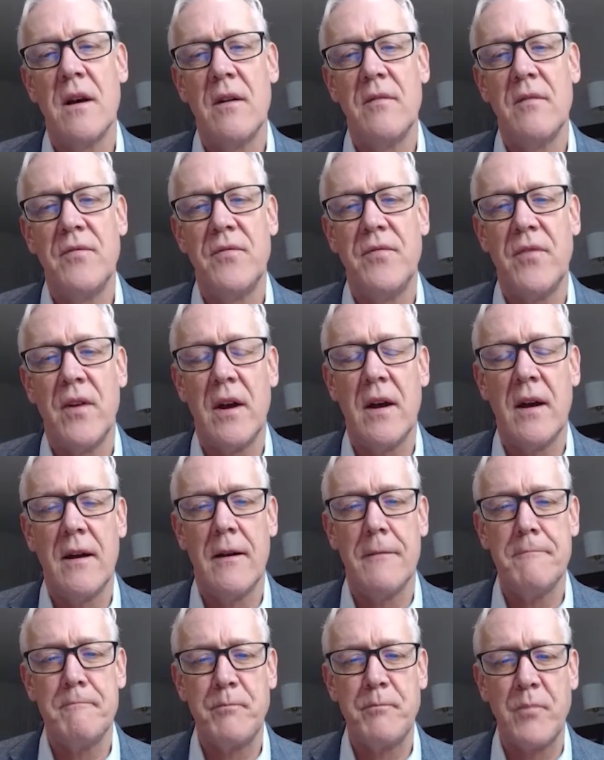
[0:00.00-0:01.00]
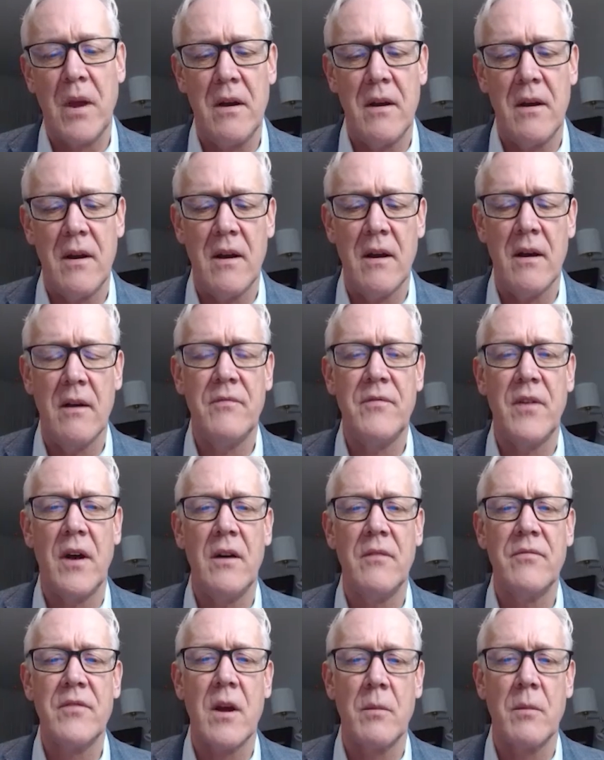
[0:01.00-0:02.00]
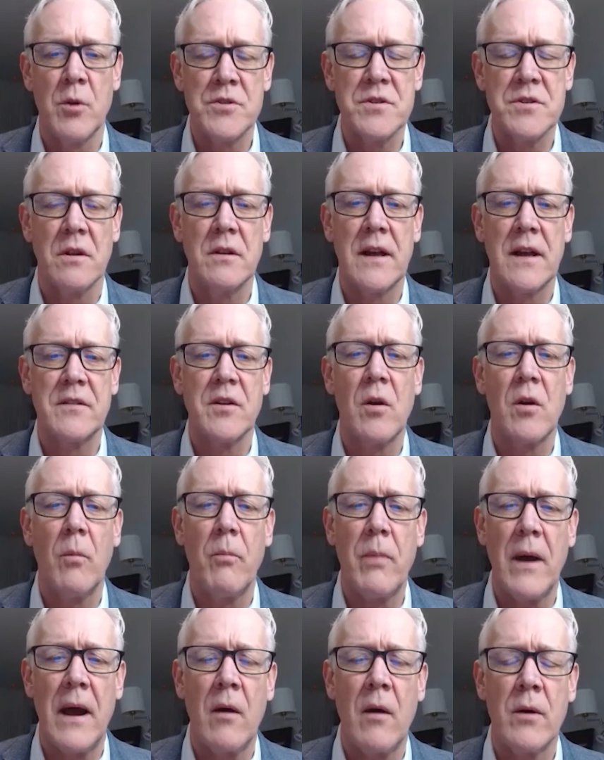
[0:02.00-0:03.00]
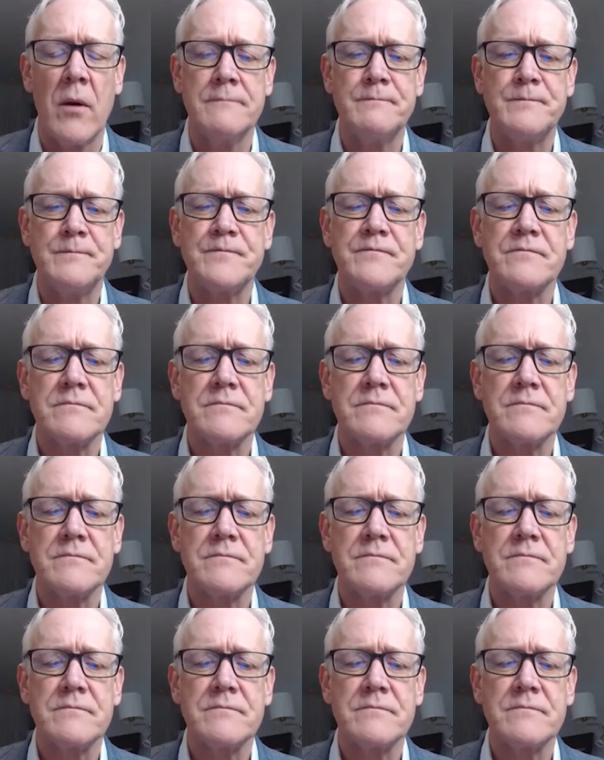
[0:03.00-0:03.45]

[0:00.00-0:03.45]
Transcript: of commercial electrical power.